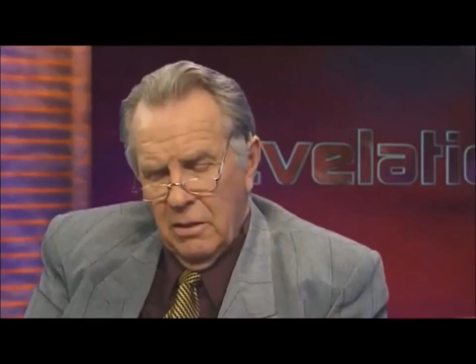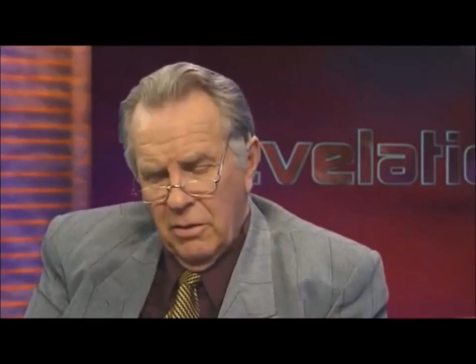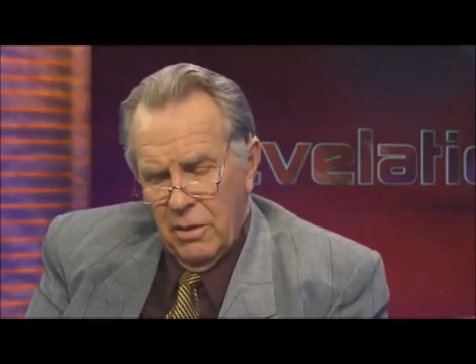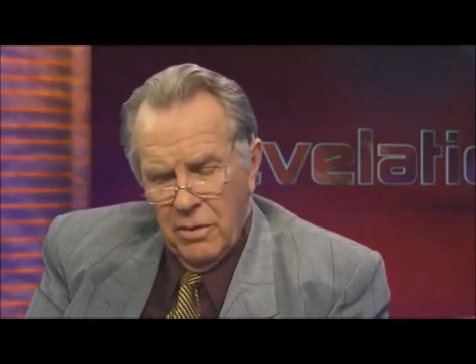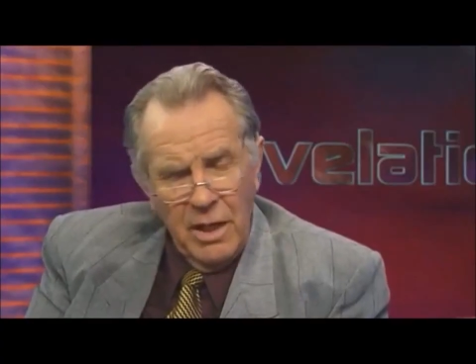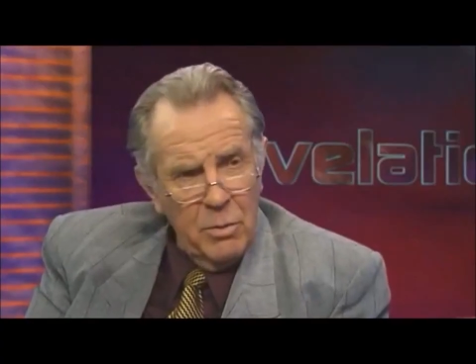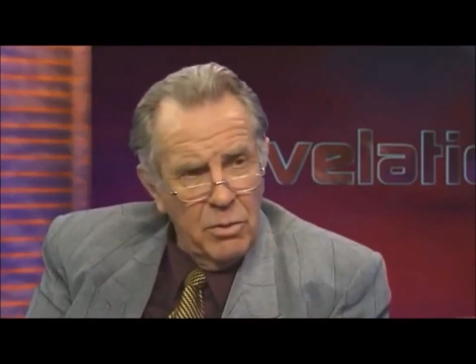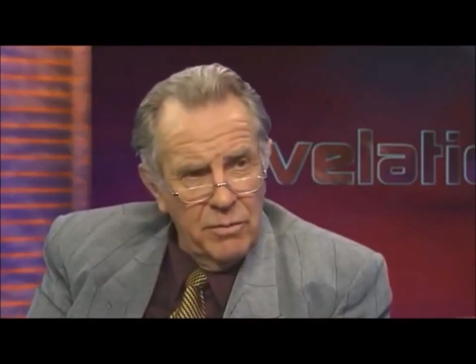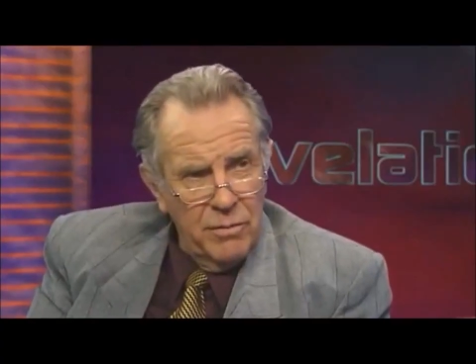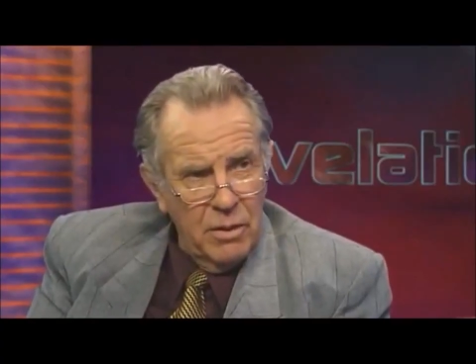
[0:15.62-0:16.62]
They
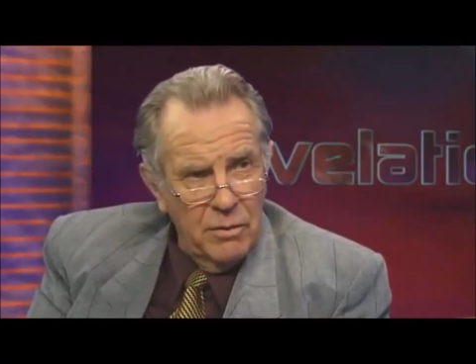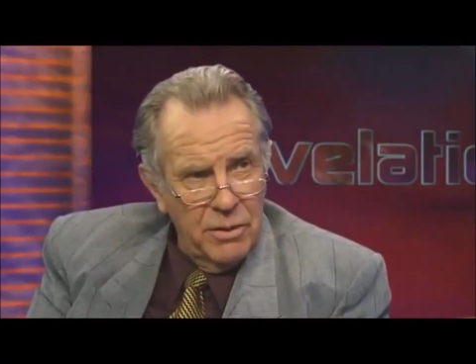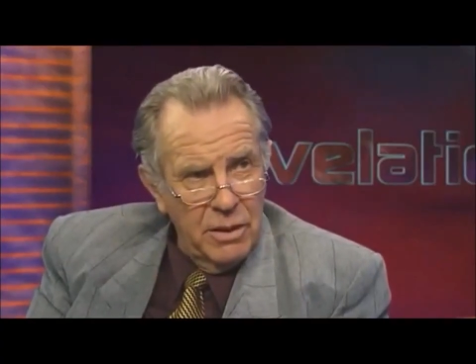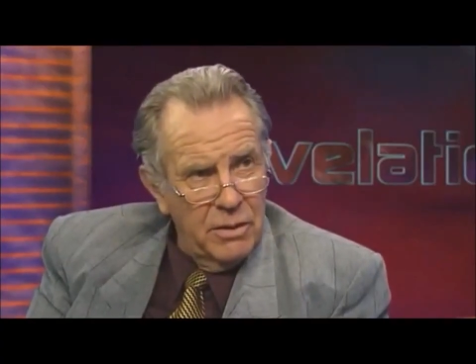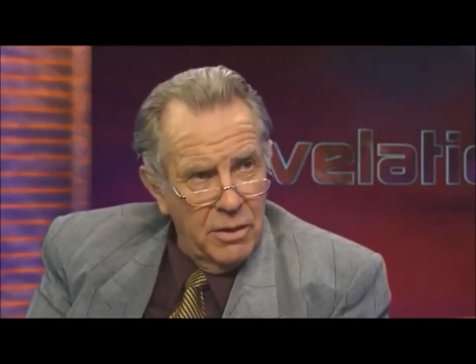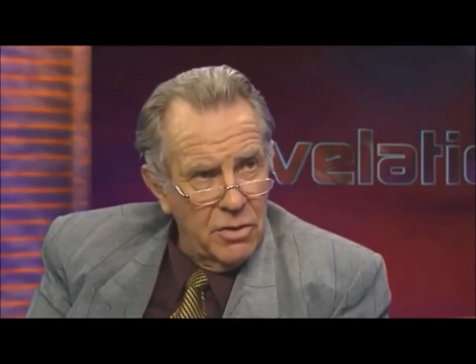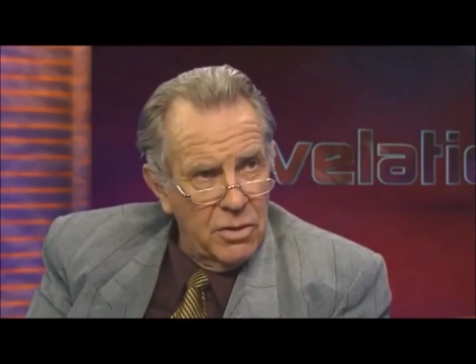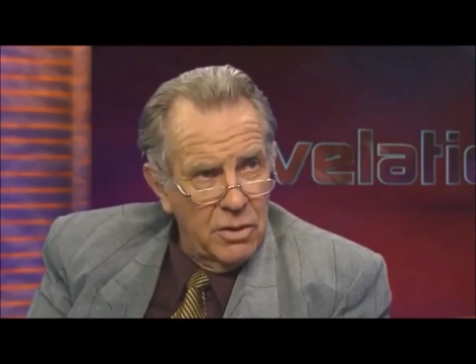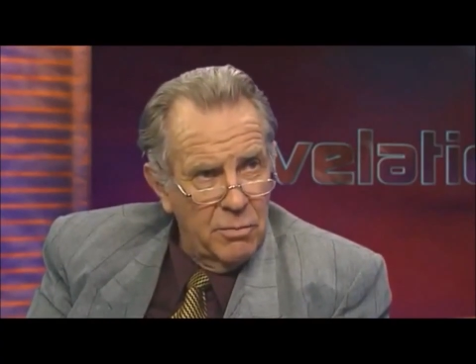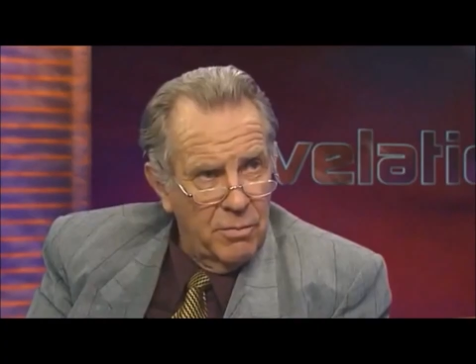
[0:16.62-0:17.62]
were involved in
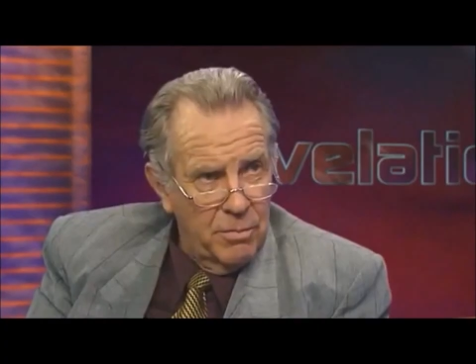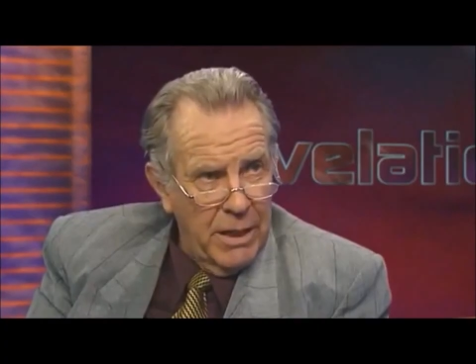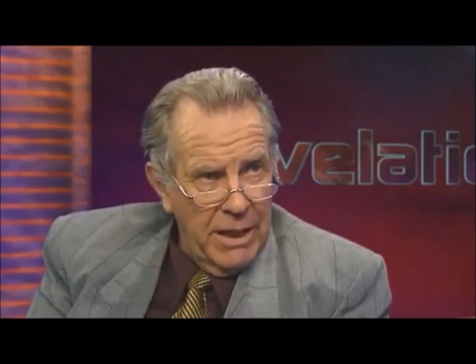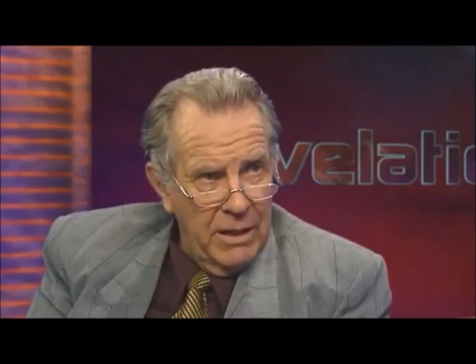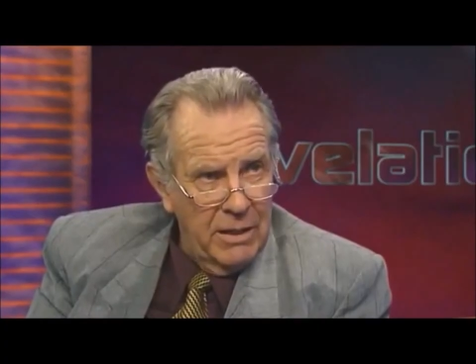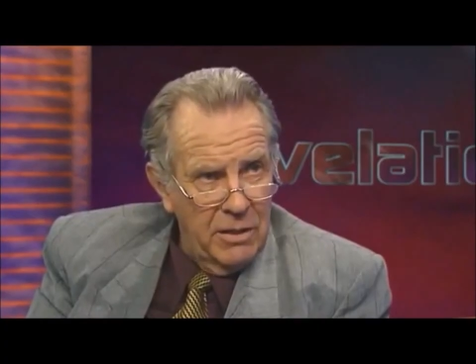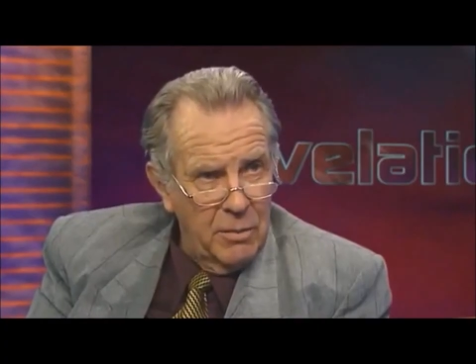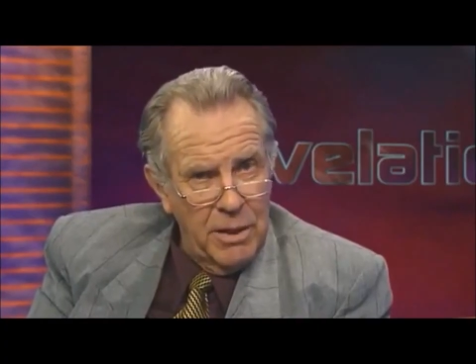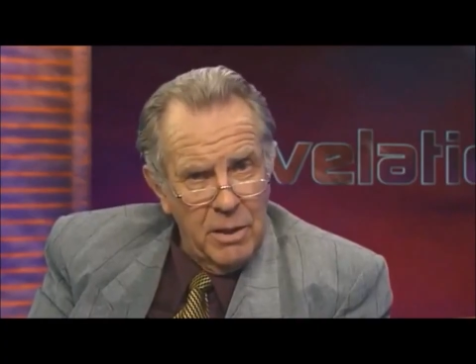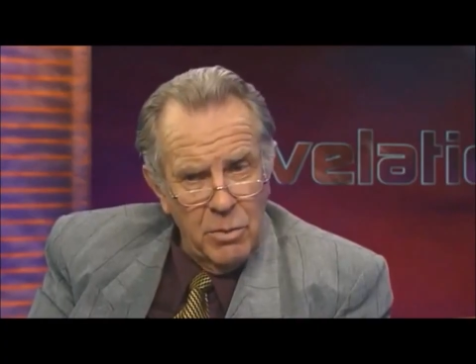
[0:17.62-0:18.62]
this plan,
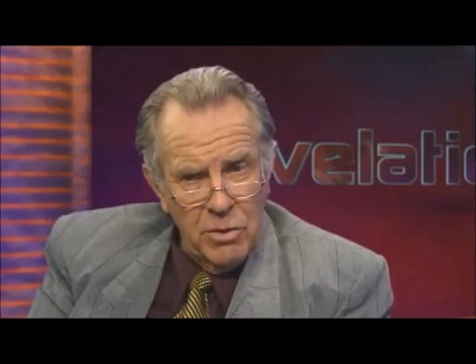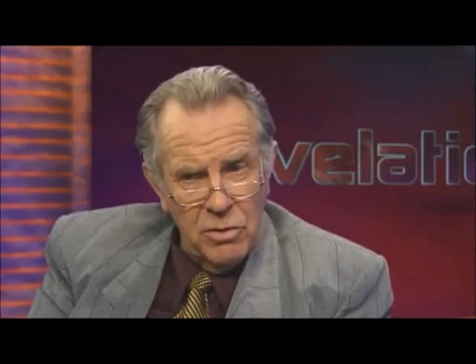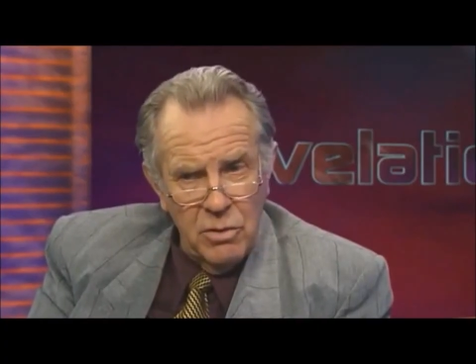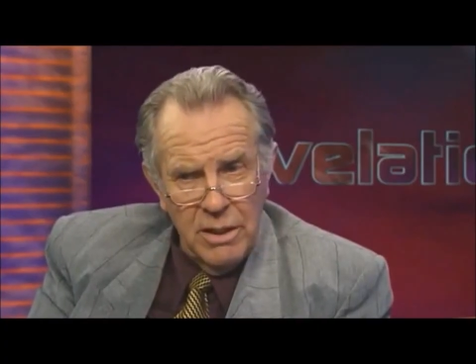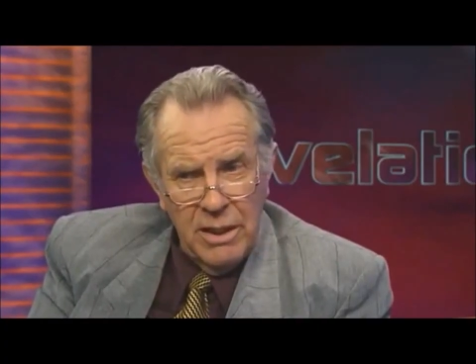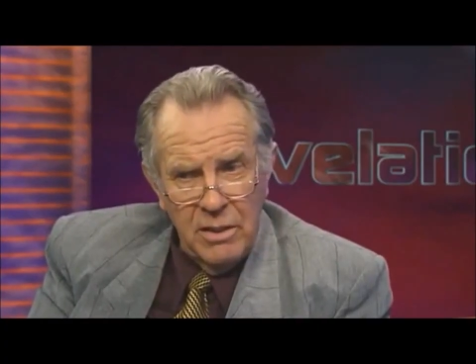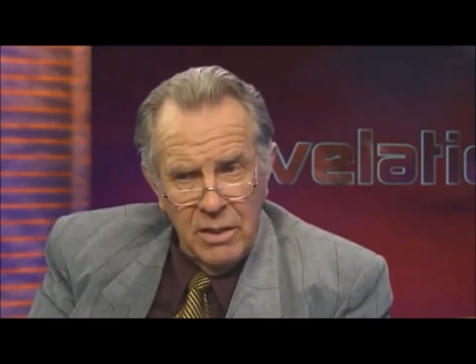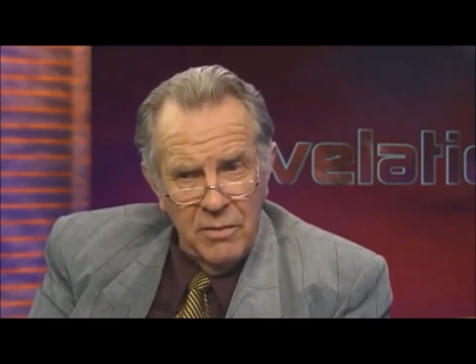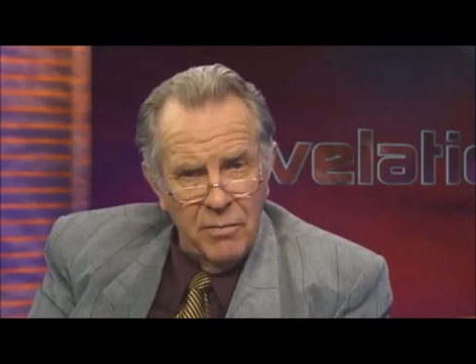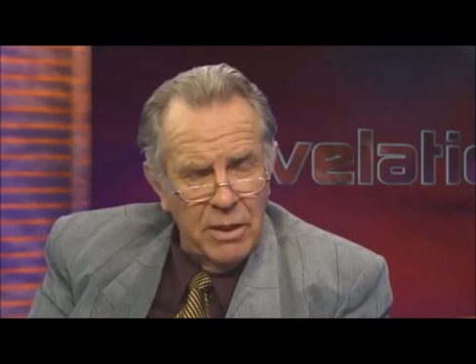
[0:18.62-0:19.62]
and the plan was to
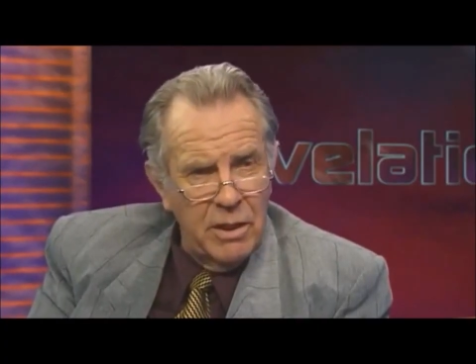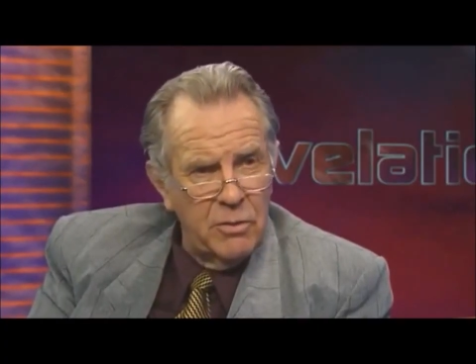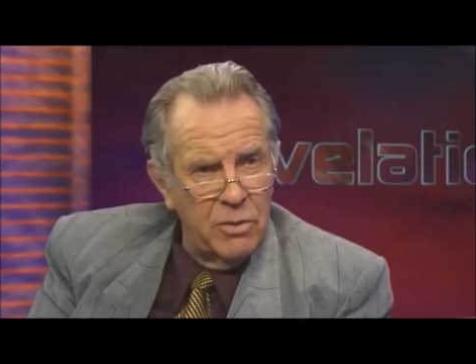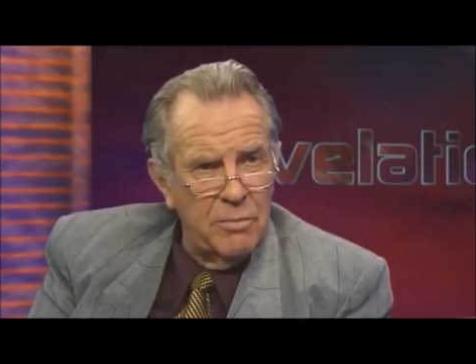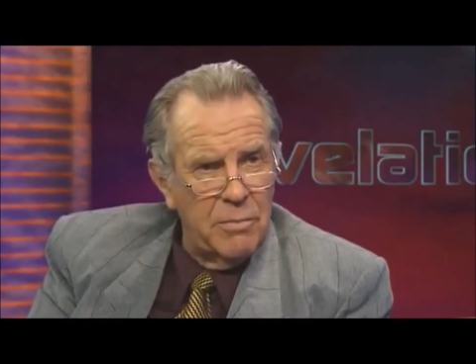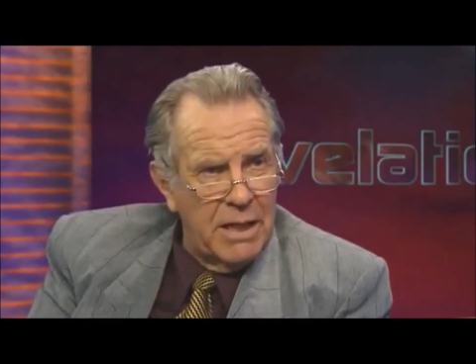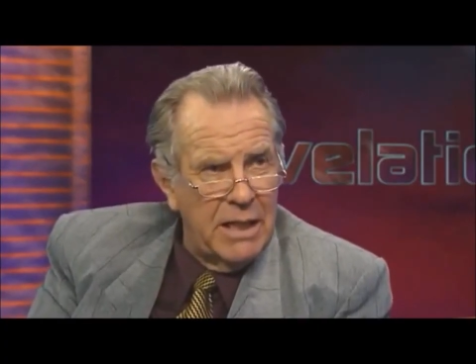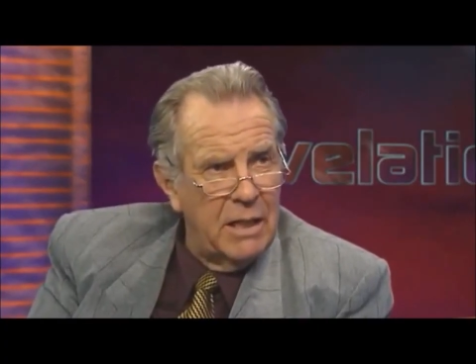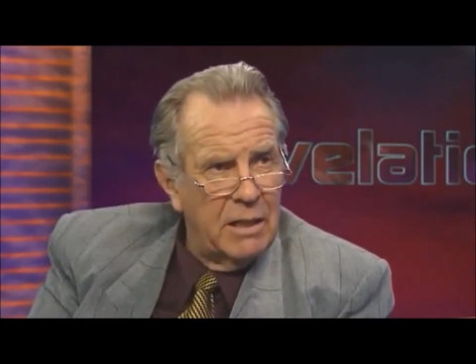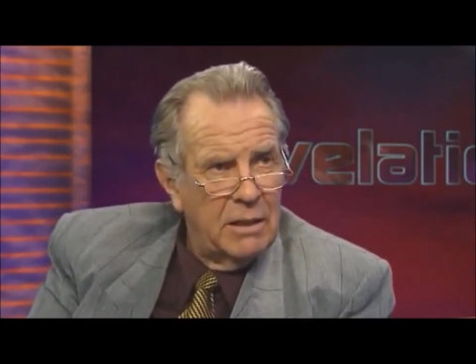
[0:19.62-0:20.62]
lend every country
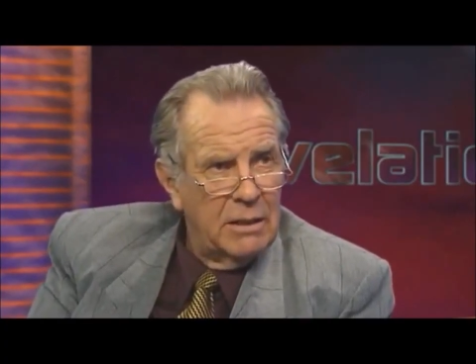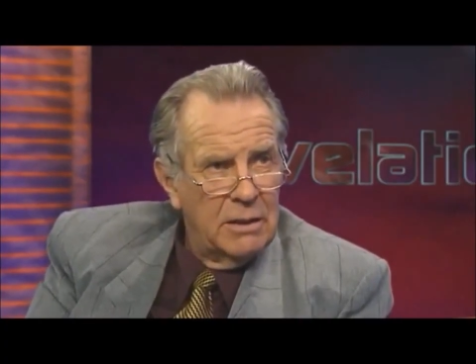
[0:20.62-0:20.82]
money